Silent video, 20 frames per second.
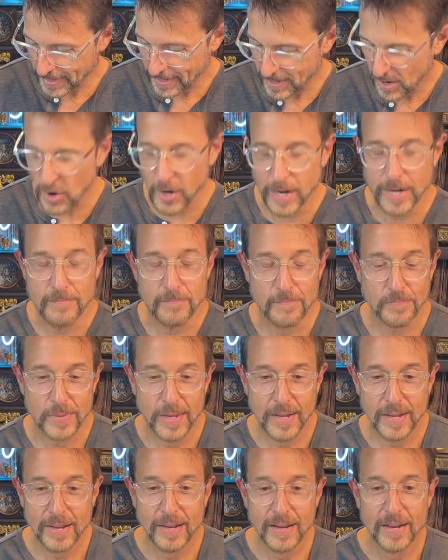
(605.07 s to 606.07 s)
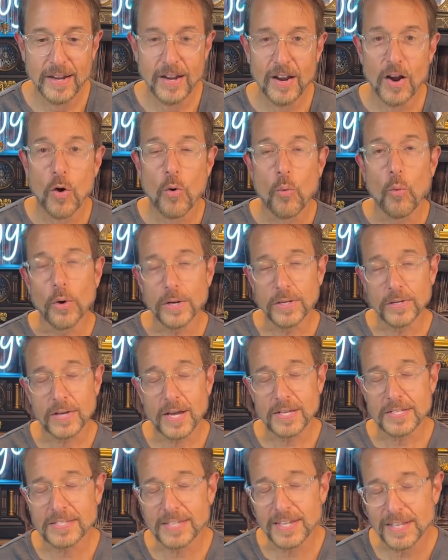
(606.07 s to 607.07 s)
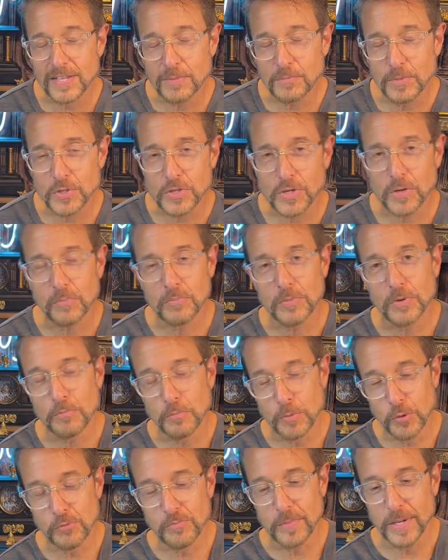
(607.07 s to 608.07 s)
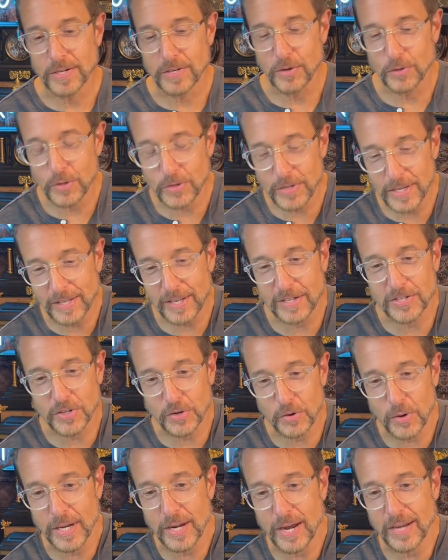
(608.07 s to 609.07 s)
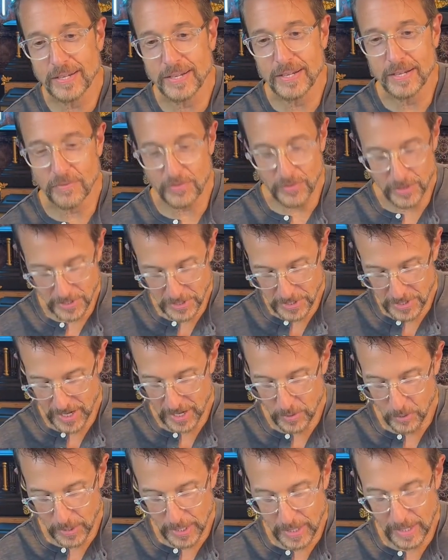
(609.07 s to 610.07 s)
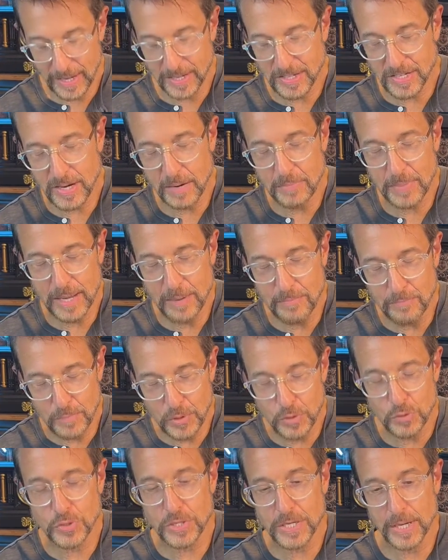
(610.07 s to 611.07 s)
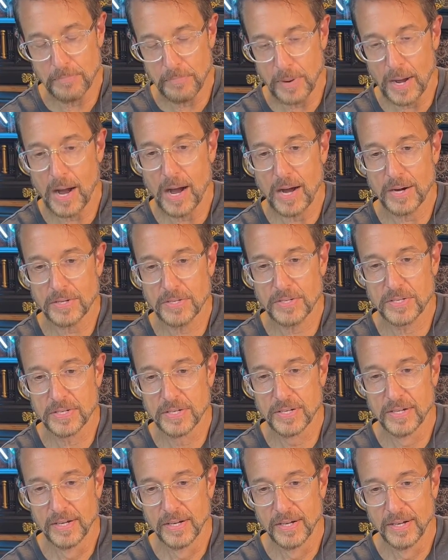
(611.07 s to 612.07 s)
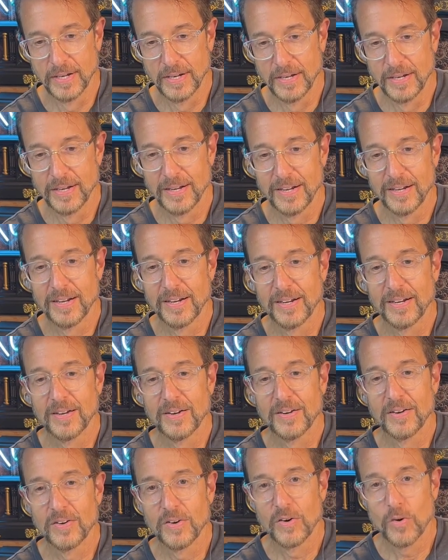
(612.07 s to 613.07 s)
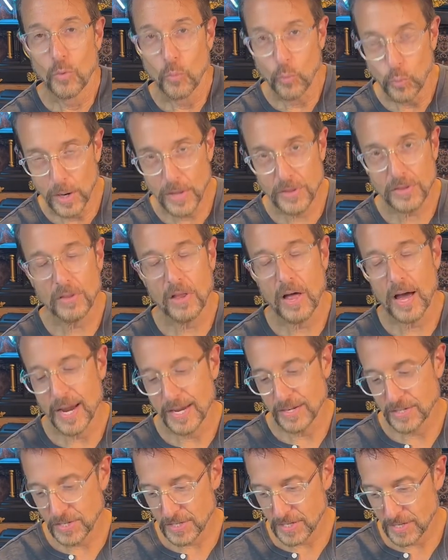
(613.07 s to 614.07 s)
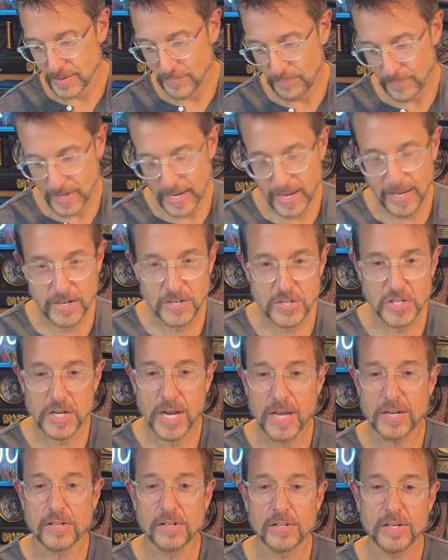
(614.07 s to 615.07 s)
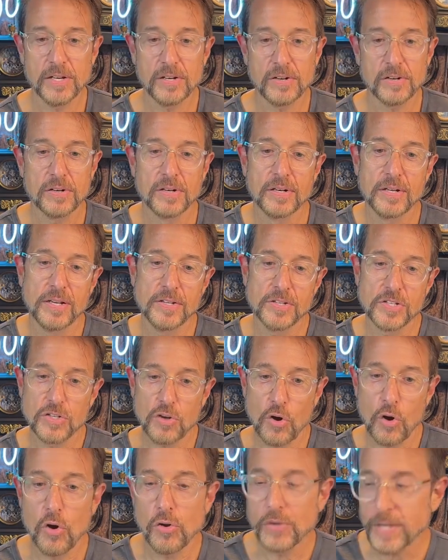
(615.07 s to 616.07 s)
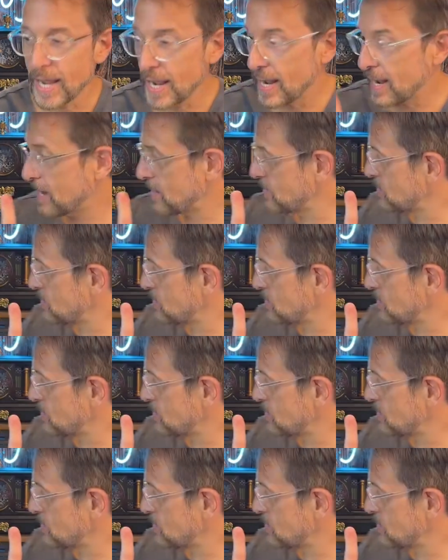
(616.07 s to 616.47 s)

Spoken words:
All right. What do you guys think of the musical movement? Don't you think that's a great idea for this thing? It's gonna be a music box with lights and the chandelier installed and